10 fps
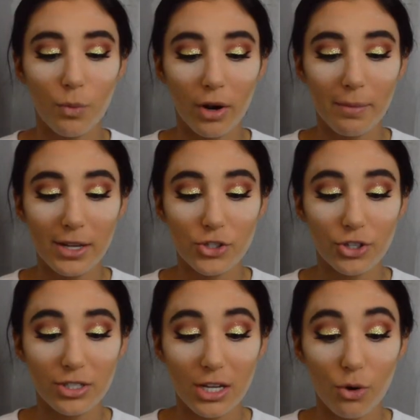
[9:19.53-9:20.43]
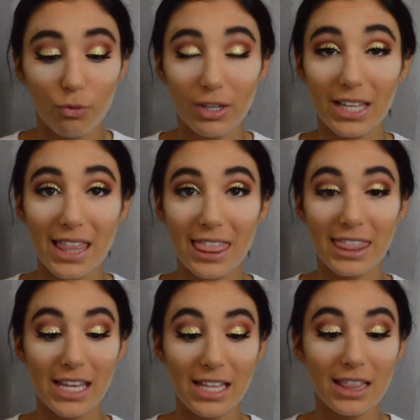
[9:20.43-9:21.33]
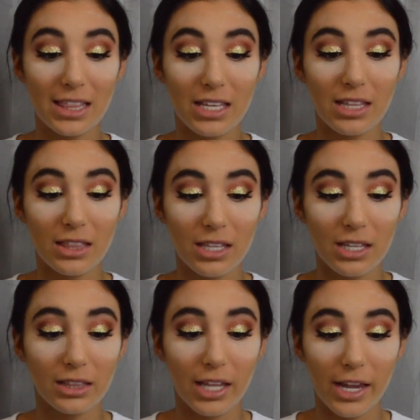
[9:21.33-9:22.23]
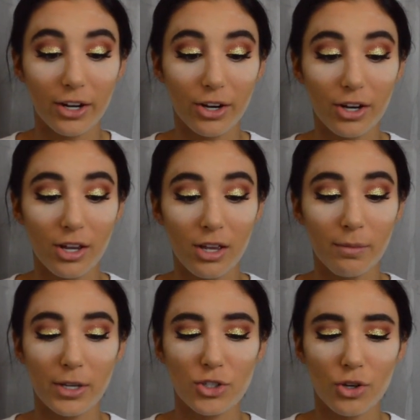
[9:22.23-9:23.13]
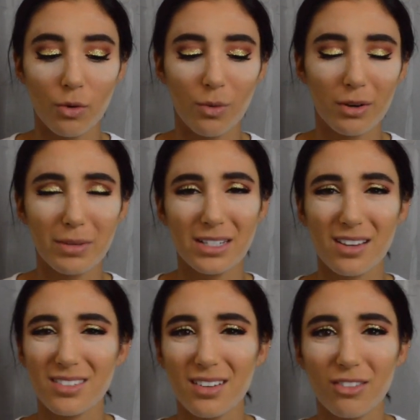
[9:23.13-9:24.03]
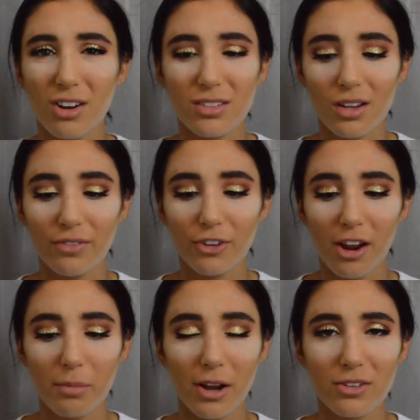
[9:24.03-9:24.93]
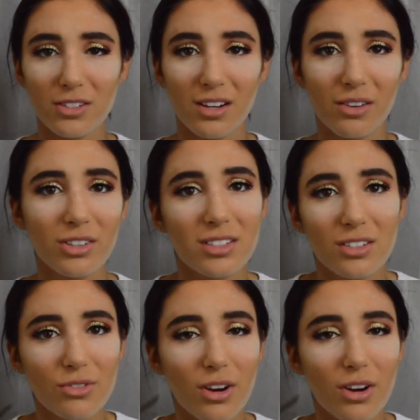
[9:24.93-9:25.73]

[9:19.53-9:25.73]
You want to make sure it's like a really thin layer, because you don't want to be dusting crust off your eyebrows, you know, because that's